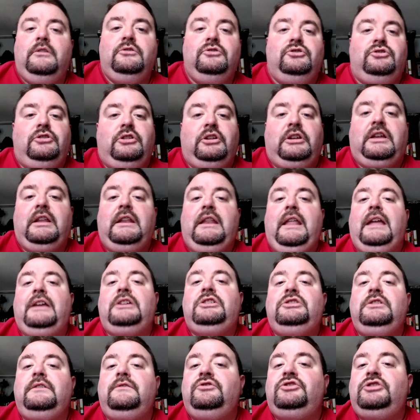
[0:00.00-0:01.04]
The
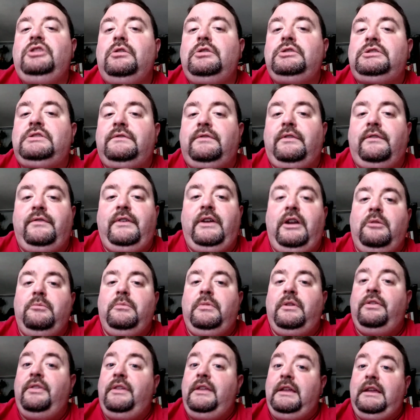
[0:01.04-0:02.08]
connection of Joseph of
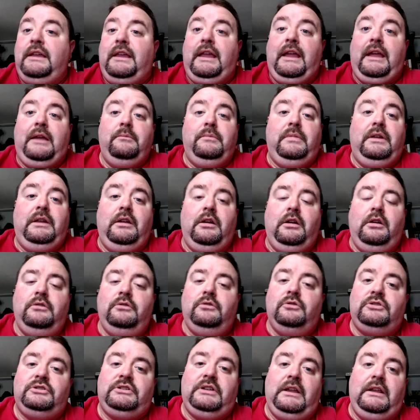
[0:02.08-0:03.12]
Arimathea can't be
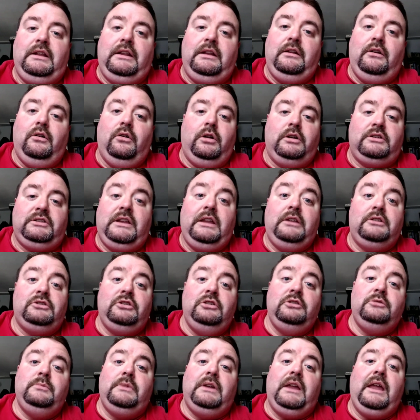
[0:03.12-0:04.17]
understated, or
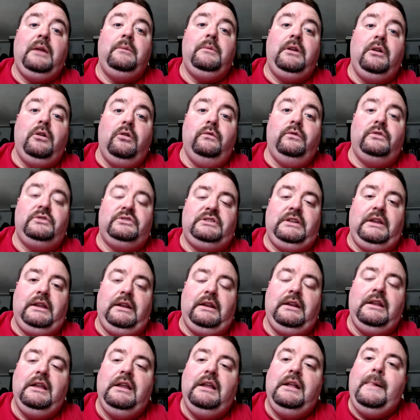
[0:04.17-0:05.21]
excuse me, can't be overstated,